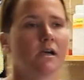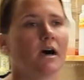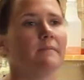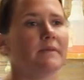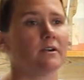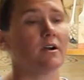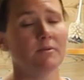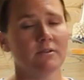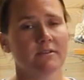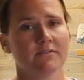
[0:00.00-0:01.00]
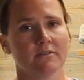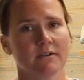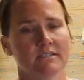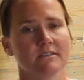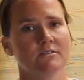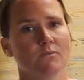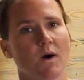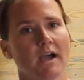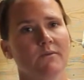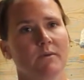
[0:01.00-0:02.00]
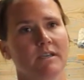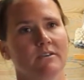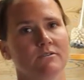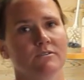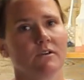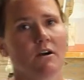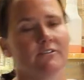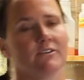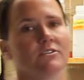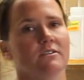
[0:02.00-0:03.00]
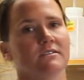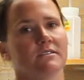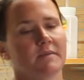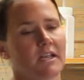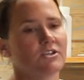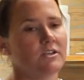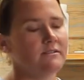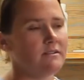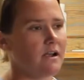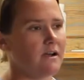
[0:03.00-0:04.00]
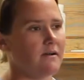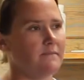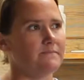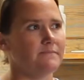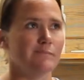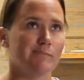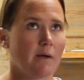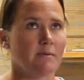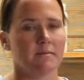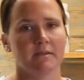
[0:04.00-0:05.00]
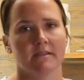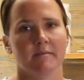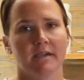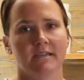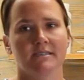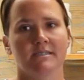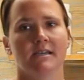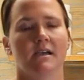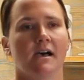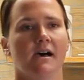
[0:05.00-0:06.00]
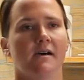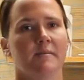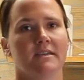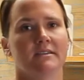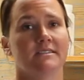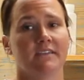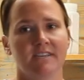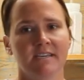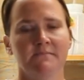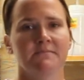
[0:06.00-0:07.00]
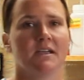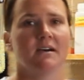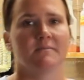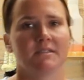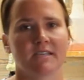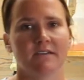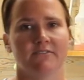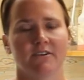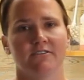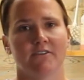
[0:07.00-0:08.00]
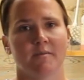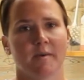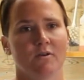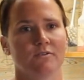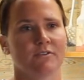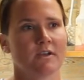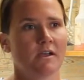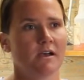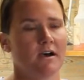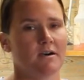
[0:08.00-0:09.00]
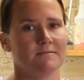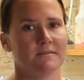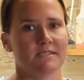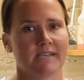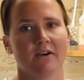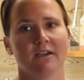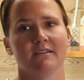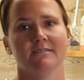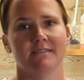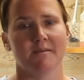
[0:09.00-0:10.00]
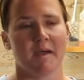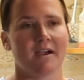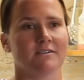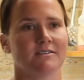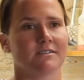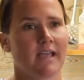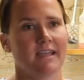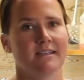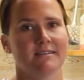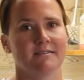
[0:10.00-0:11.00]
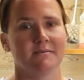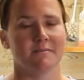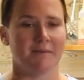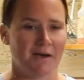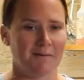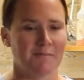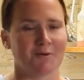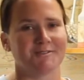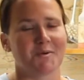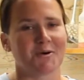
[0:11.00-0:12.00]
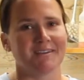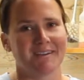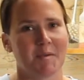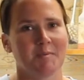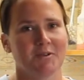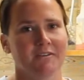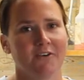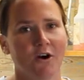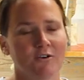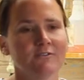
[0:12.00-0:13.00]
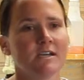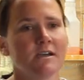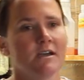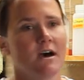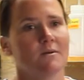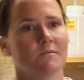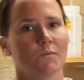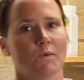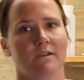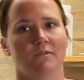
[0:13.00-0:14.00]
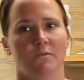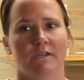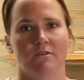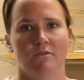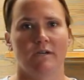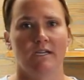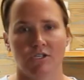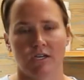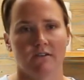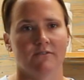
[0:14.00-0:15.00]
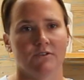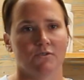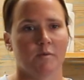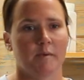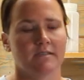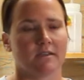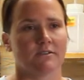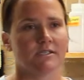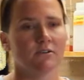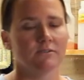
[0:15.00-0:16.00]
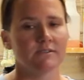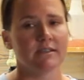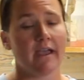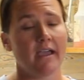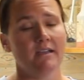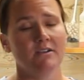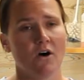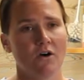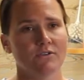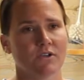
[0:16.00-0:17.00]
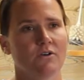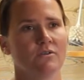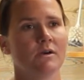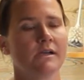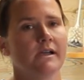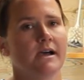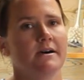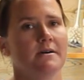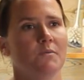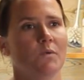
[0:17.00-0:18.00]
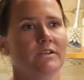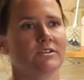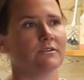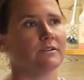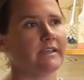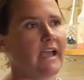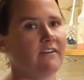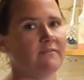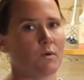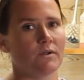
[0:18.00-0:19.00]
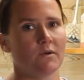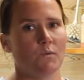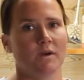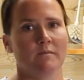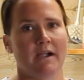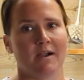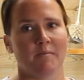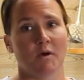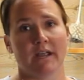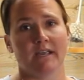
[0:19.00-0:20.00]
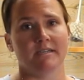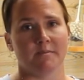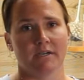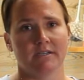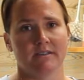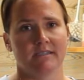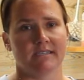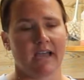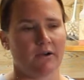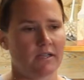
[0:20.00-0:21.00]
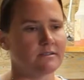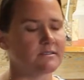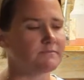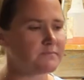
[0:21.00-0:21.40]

Um, there are a couple of different reasons why we use artificial insemination. Um, probably the biggest uh, being safety. Um, it's safer for both um, the stallions, the mares, and uh, most importantly, the people involved when we do each individual piece ourselves. And also, we generally have more than one mare per day to breed to these stallions.